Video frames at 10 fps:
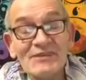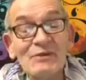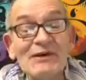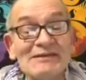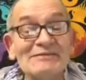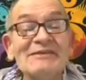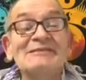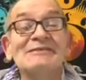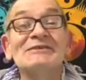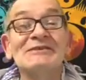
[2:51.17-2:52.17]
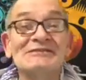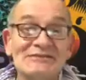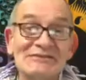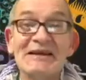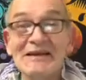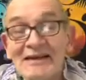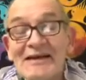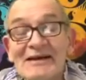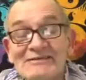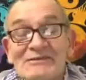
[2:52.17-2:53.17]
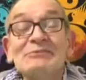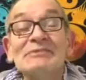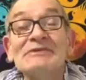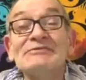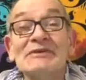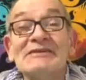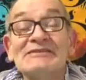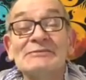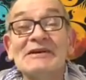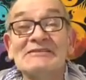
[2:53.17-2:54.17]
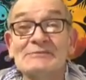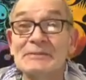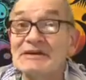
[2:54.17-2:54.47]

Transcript: where things are urgent. Don't be afraid to ask,